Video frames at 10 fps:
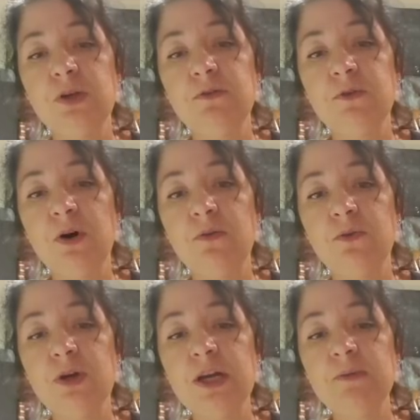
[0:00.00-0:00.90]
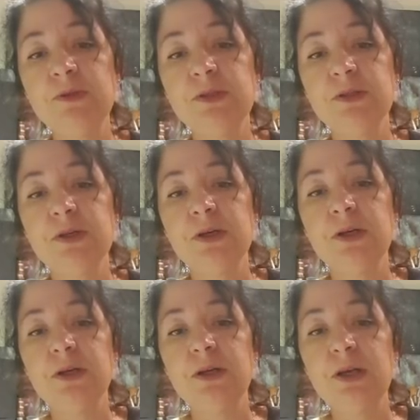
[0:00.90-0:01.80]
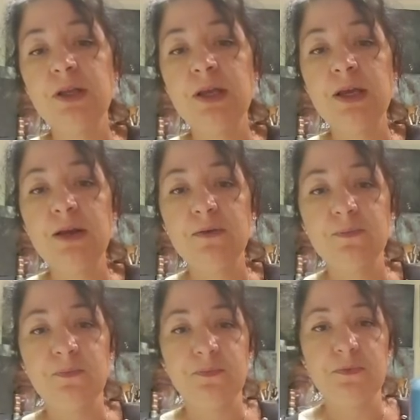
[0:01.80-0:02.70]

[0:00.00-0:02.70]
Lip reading: 25 grams in there.